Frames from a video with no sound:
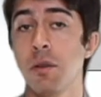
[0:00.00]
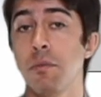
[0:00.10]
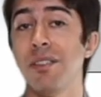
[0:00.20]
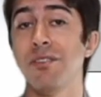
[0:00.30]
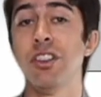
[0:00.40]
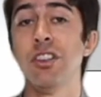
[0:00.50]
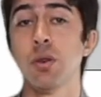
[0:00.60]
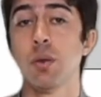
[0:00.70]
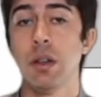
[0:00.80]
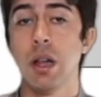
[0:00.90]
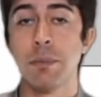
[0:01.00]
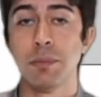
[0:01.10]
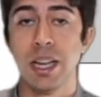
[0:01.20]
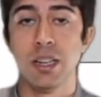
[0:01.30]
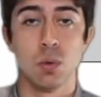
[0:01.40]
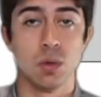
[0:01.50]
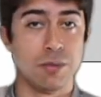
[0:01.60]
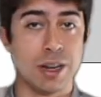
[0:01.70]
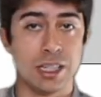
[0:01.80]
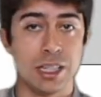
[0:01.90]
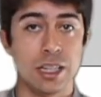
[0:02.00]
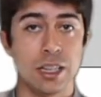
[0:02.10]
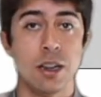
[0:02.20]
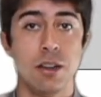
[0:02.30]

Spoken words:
my feature will update automatically